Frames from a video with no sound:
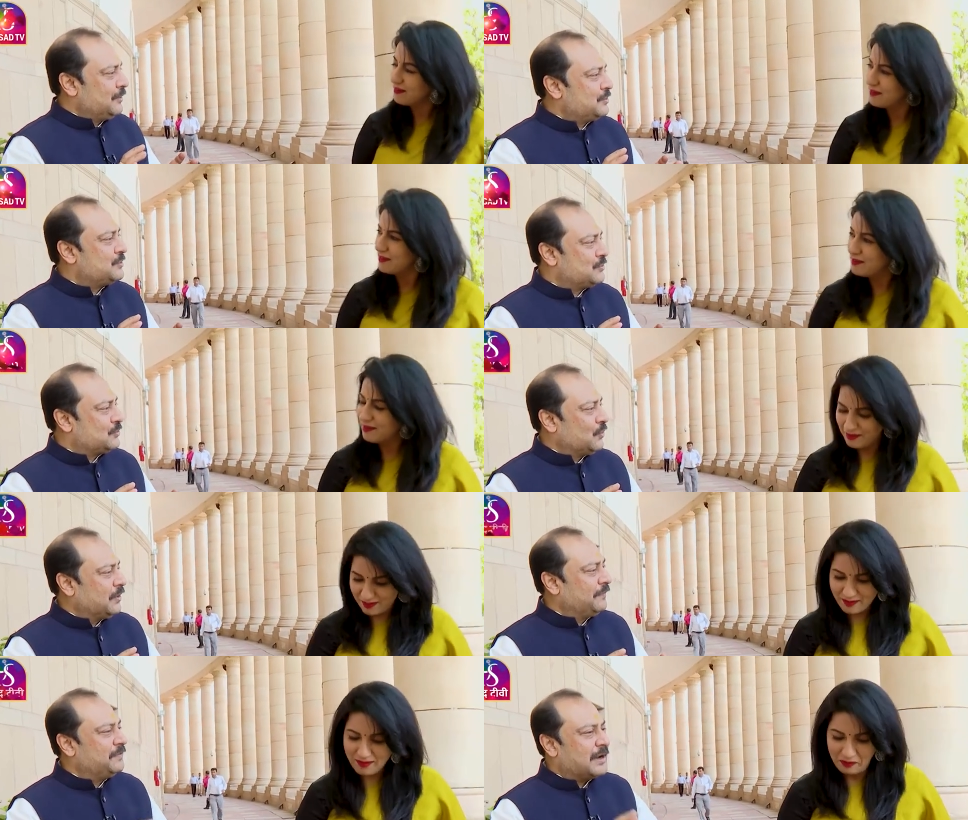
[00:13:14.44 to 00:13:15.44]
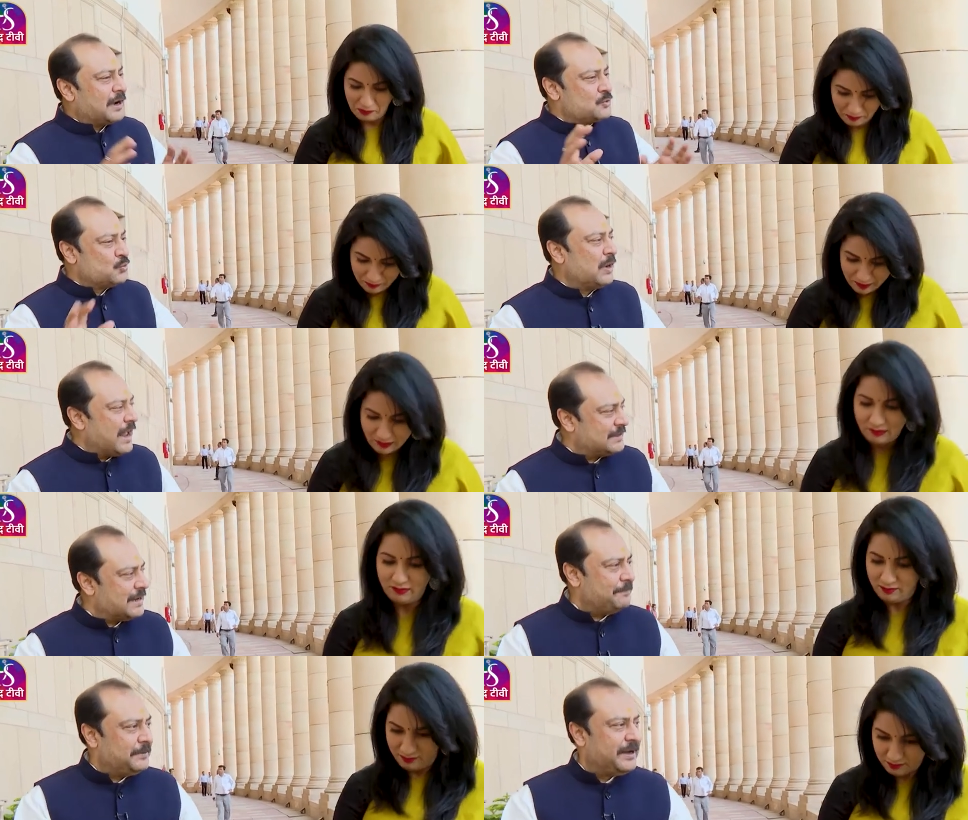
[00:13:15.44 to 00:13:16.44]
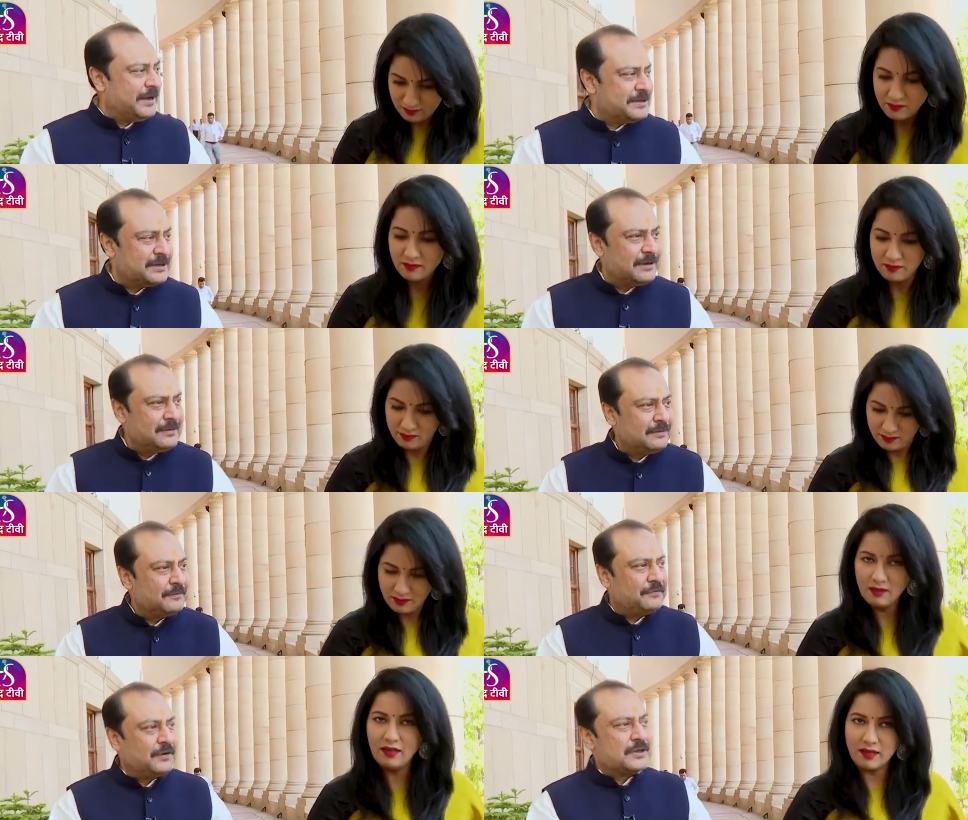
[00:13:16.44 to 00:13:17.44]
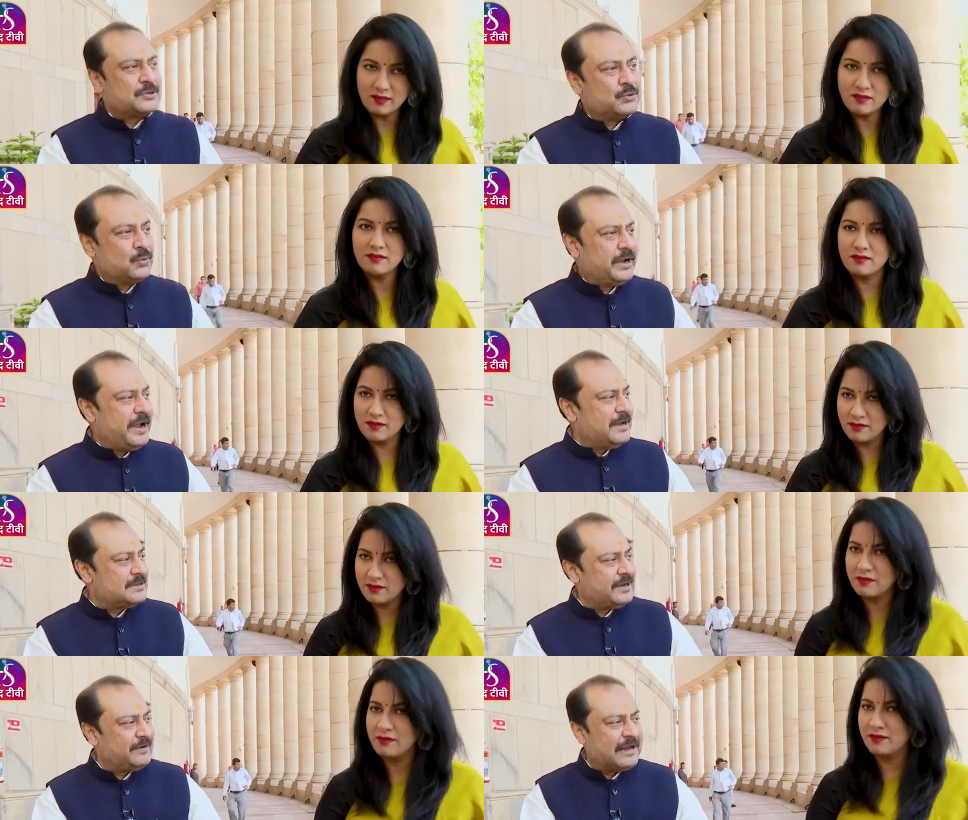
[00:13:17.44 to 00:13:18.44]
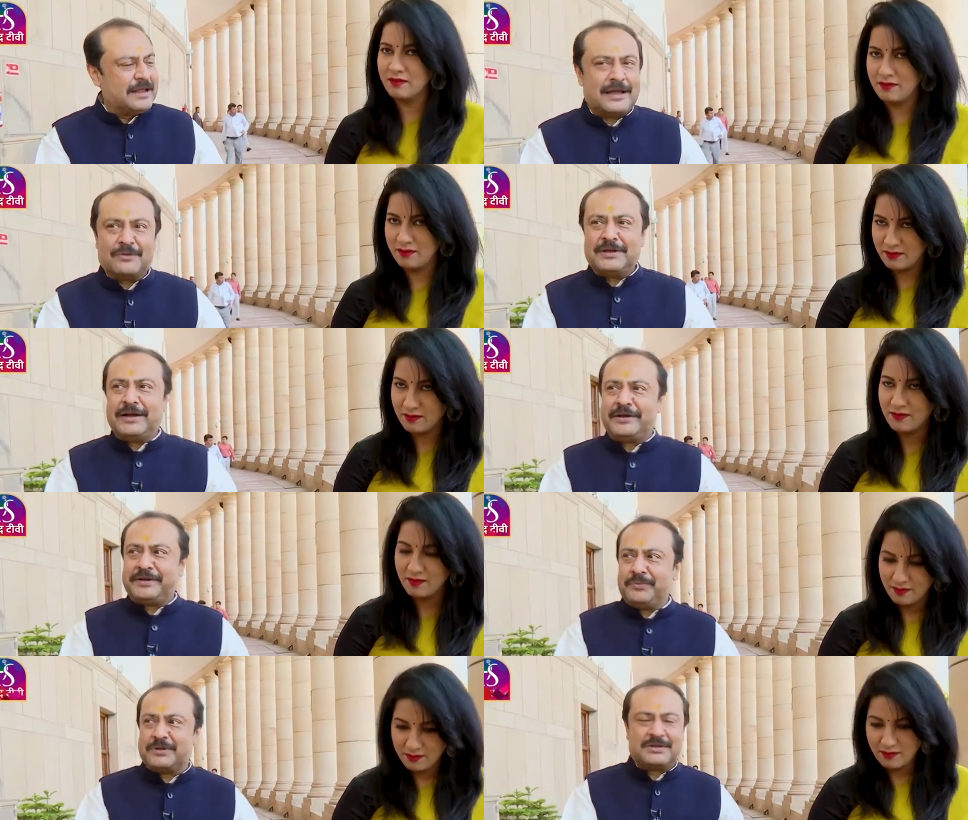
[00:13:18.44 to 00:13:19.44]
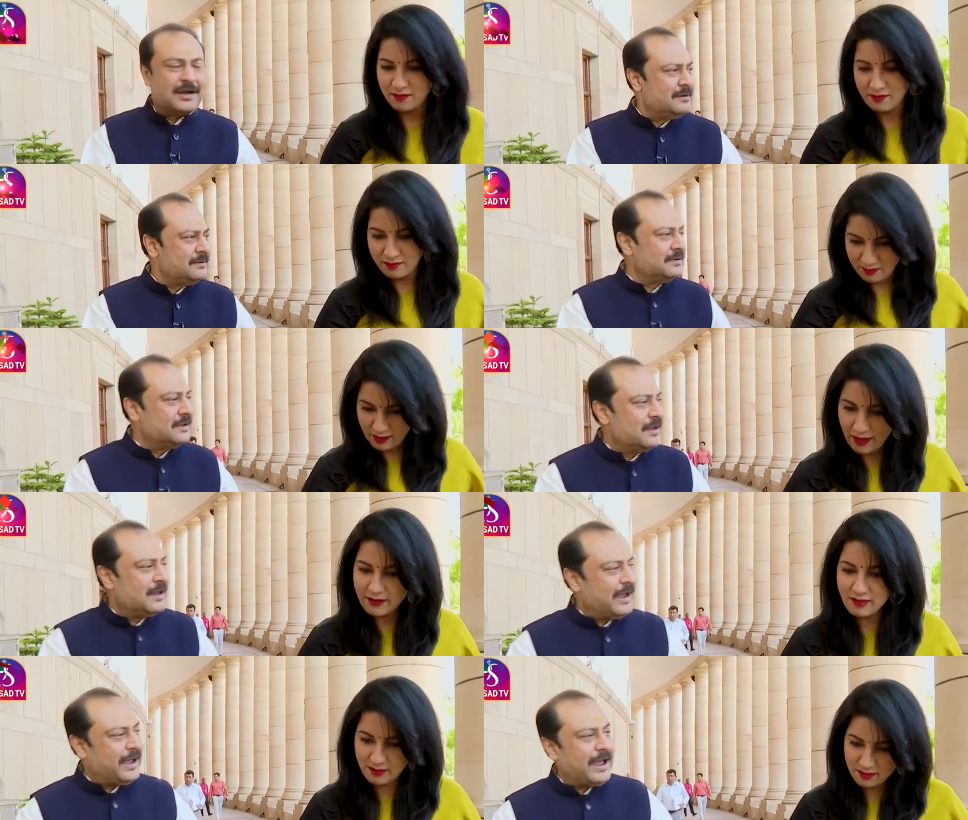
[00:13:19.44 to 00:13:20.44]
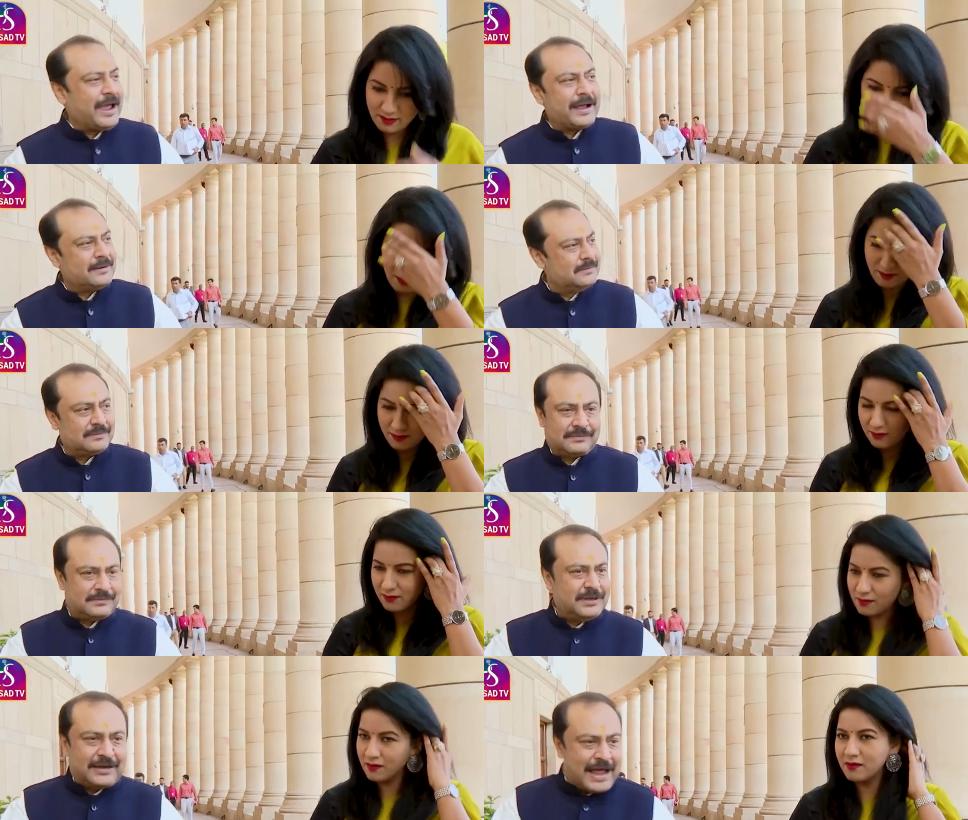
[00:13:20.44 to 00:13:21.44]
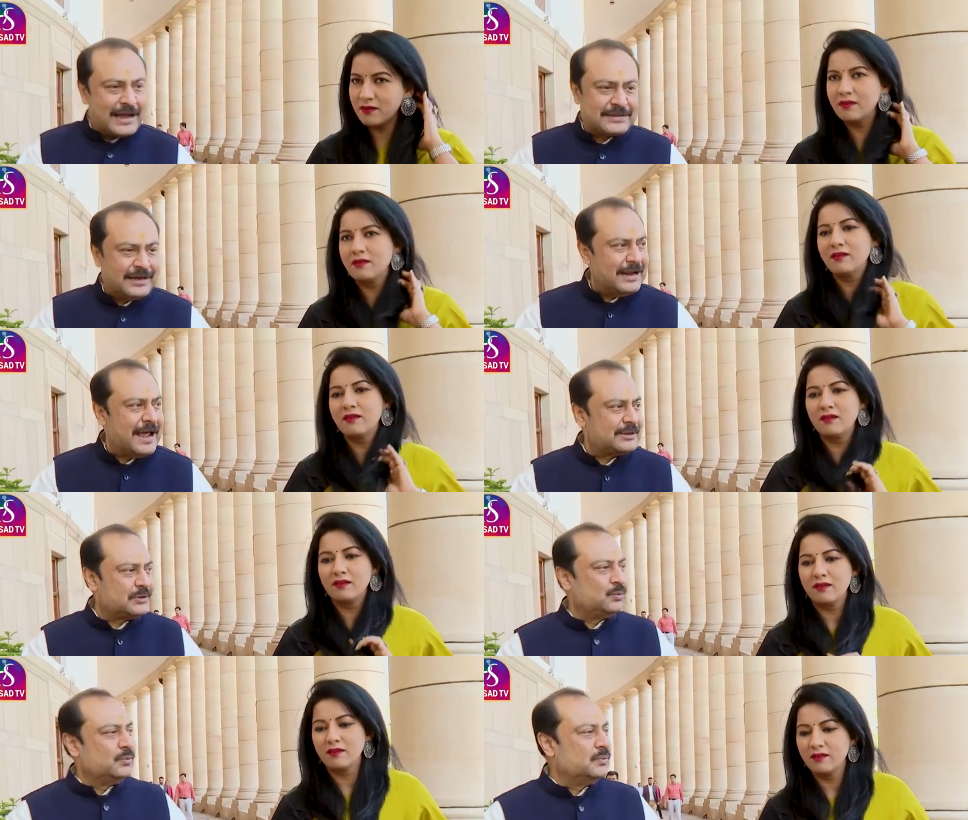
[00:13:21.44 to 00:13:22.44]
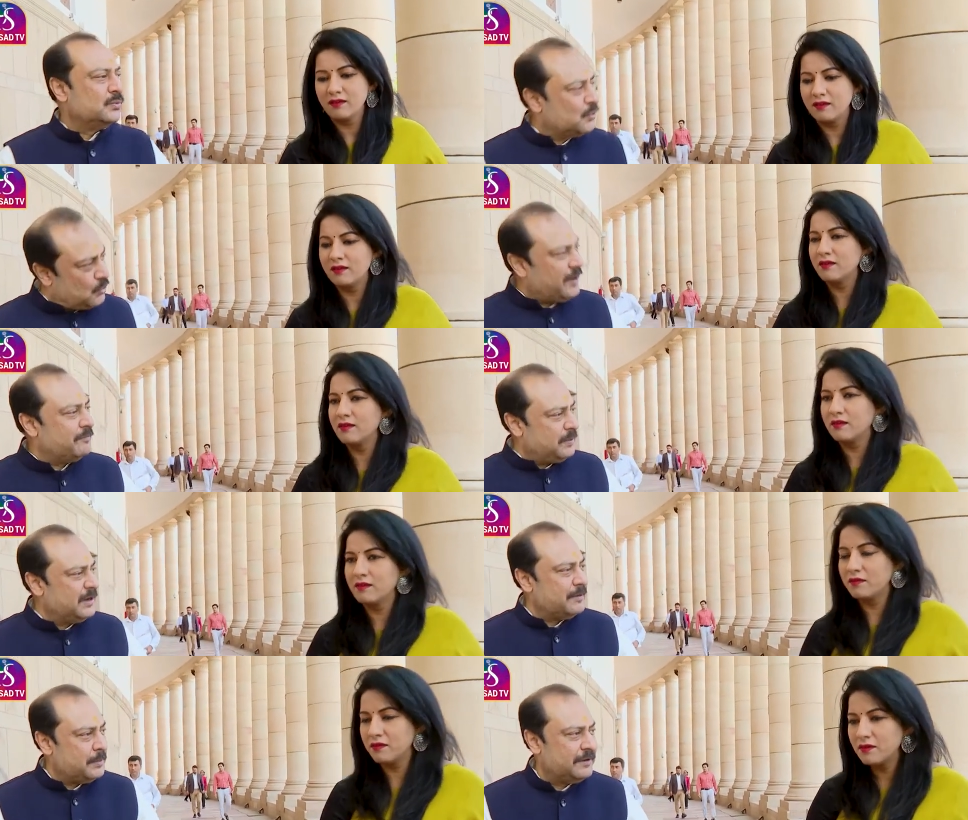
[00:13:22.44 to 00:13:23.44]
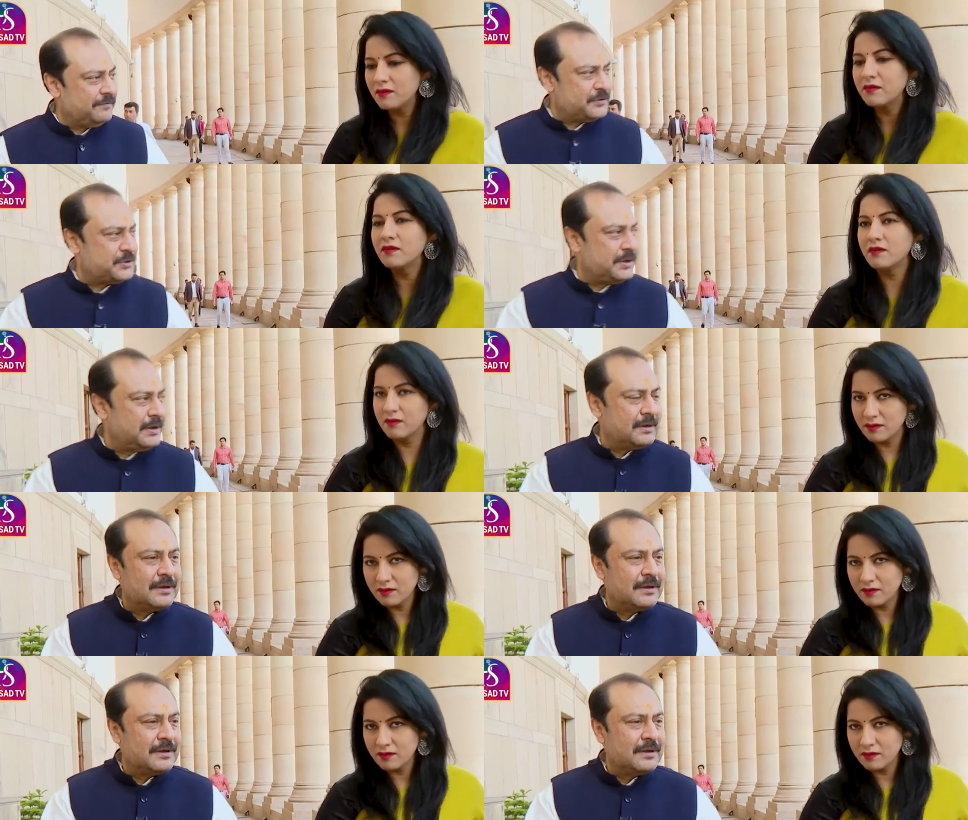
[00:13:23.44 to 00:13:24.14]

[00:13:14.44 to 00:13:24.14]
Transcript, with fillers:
Speaker 1: So, if there are two lakhs application, first two days, say ten thousand entry was done. Yes. And the lakhs and lakhs who could have been a beneficiary,